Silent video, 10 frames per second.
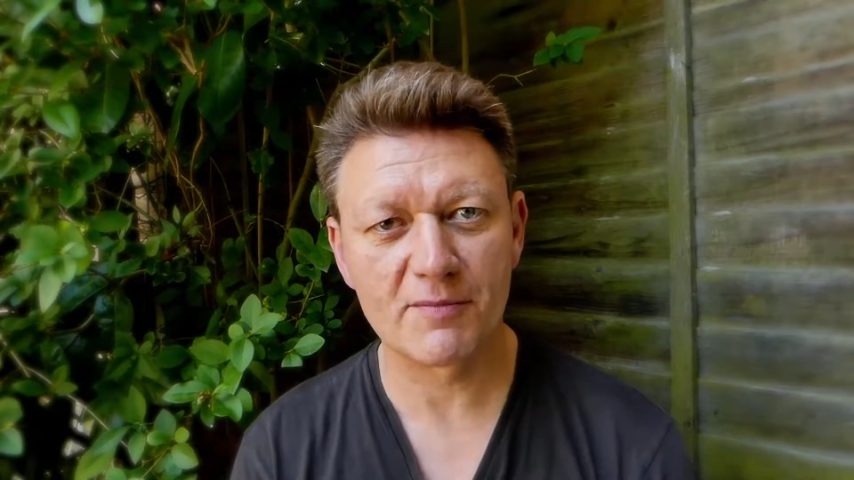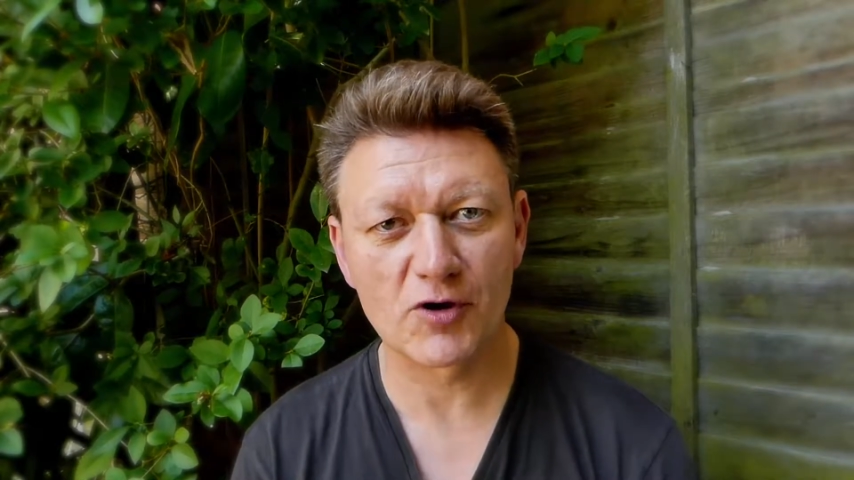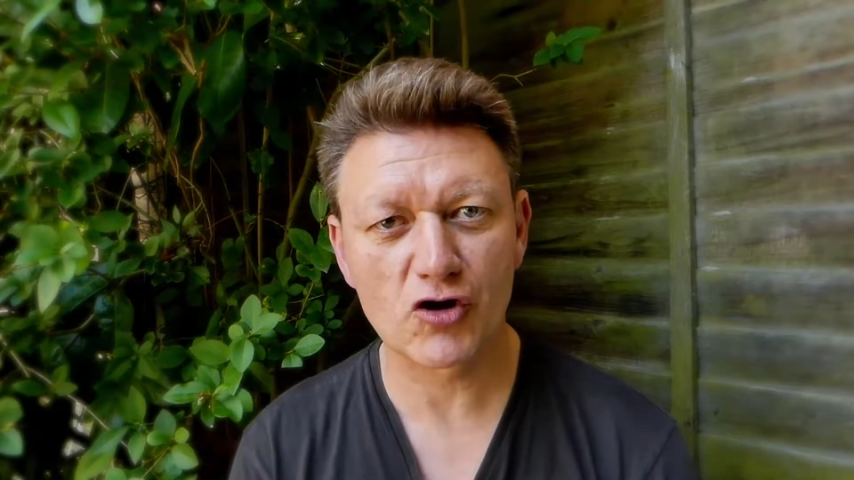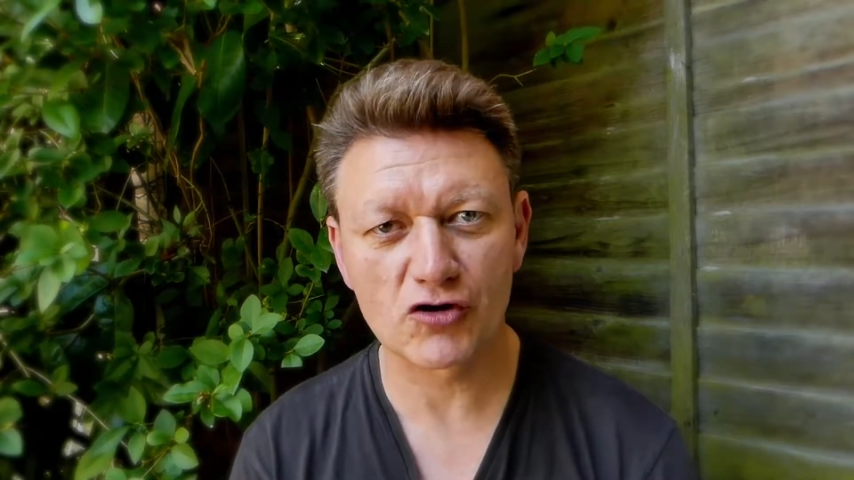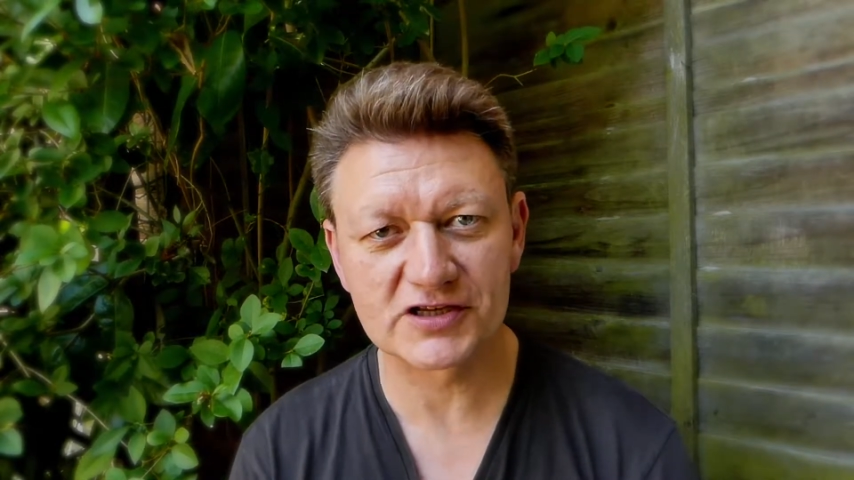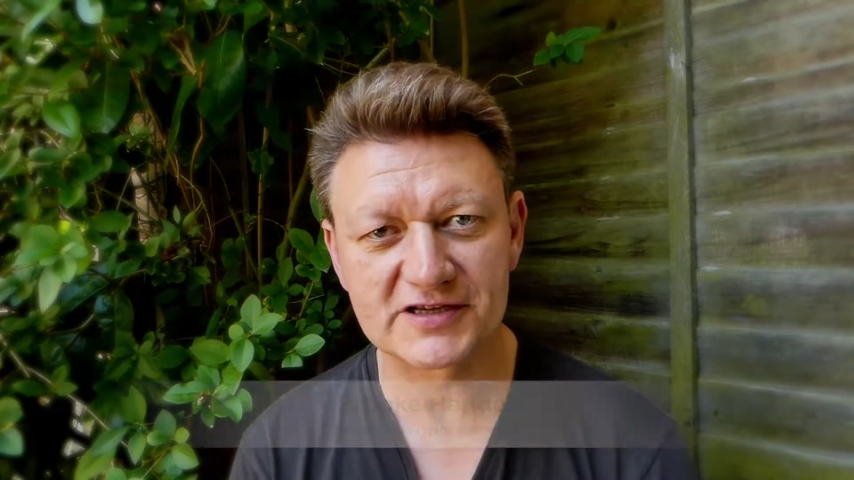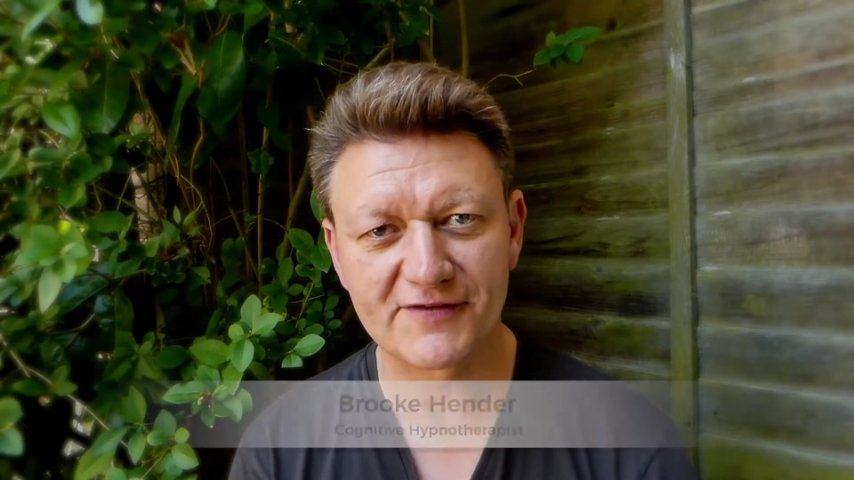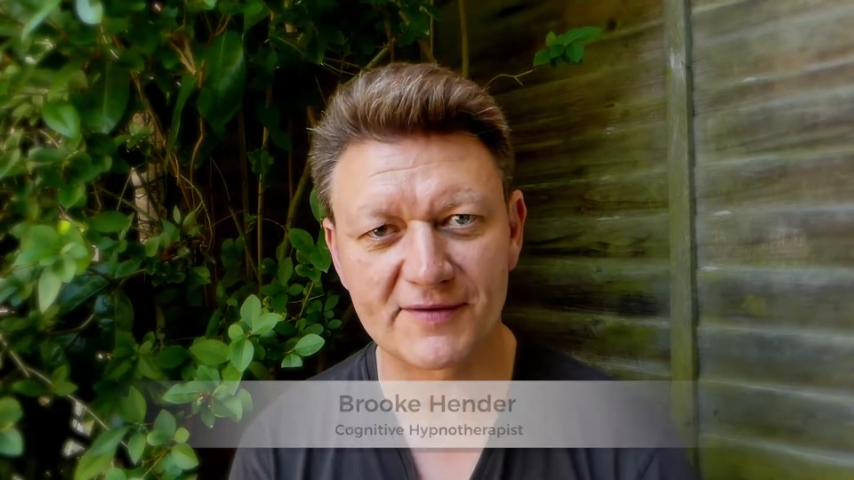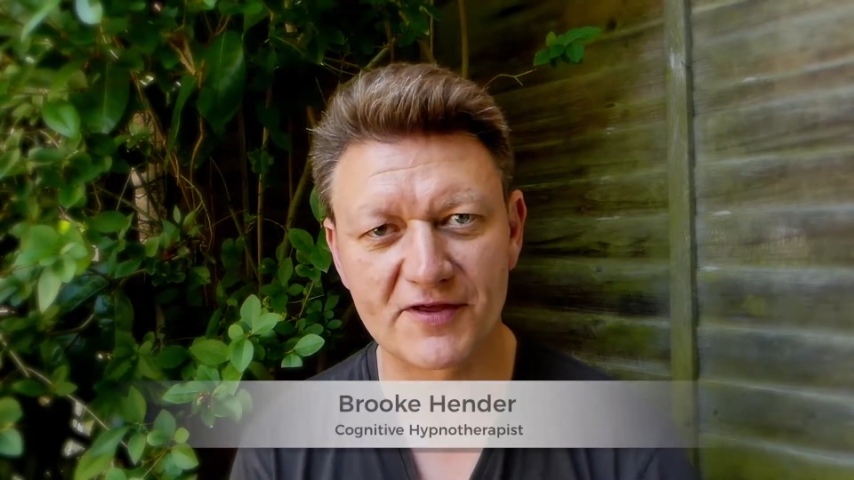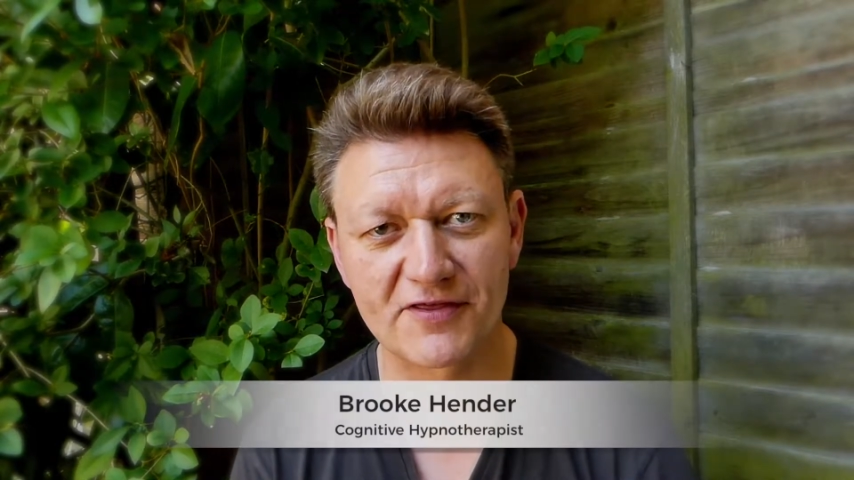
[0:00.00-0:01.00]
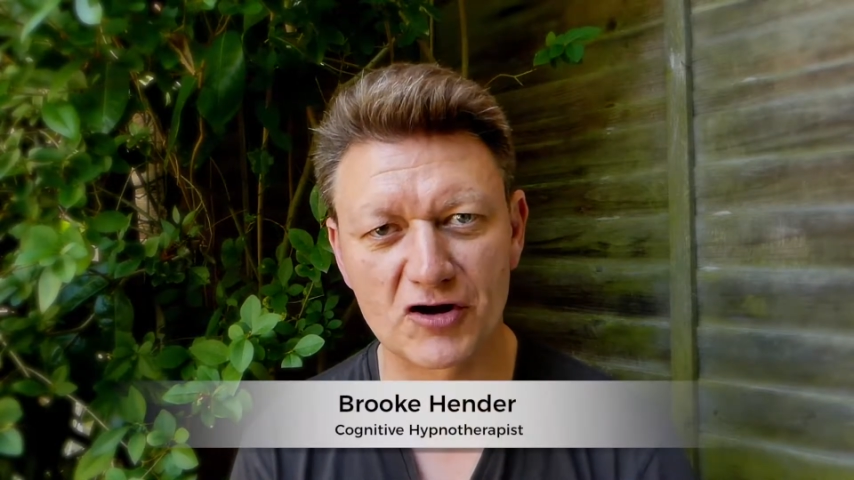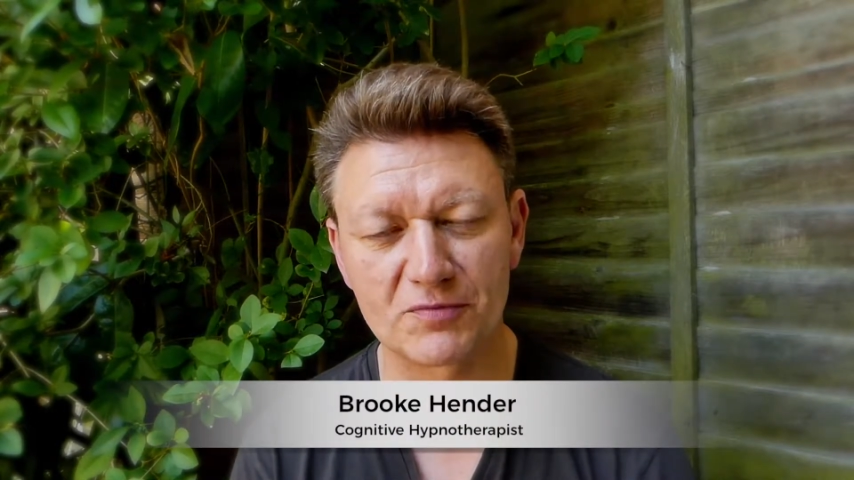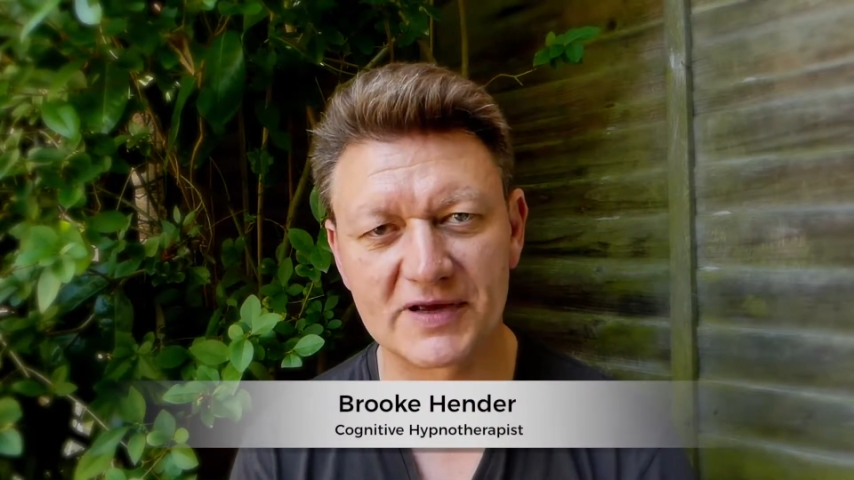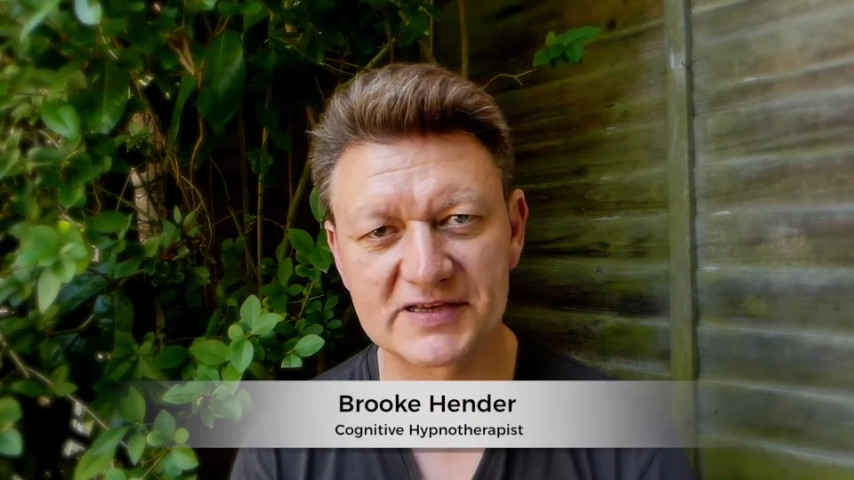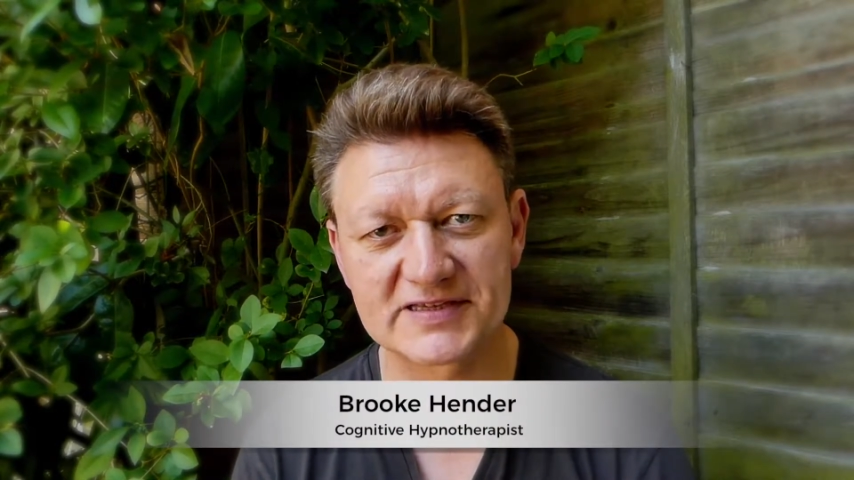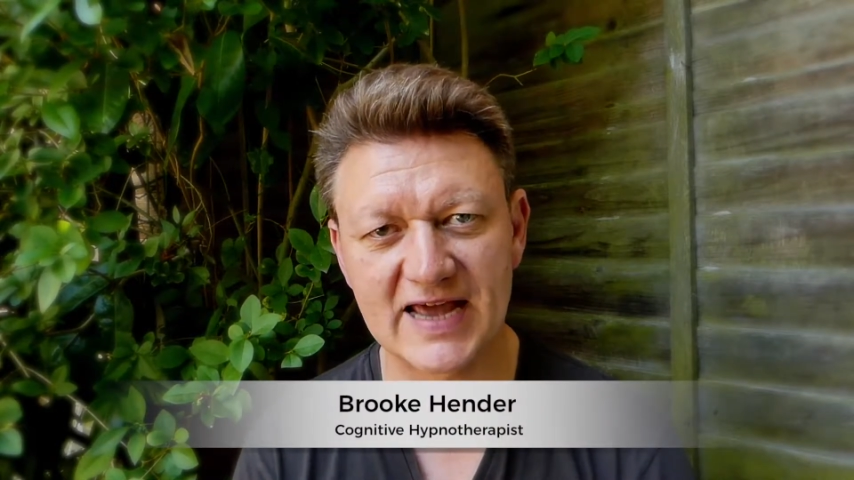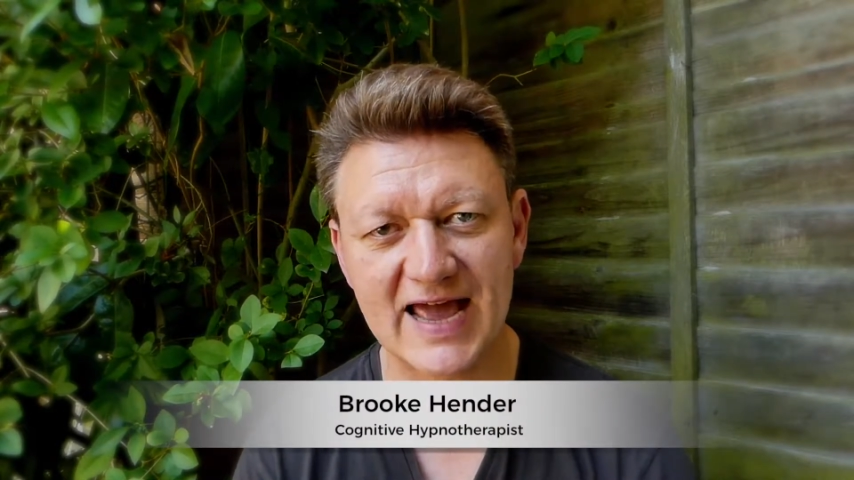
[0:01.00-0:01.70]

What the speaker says: I'm a cognitive hypnotherapist,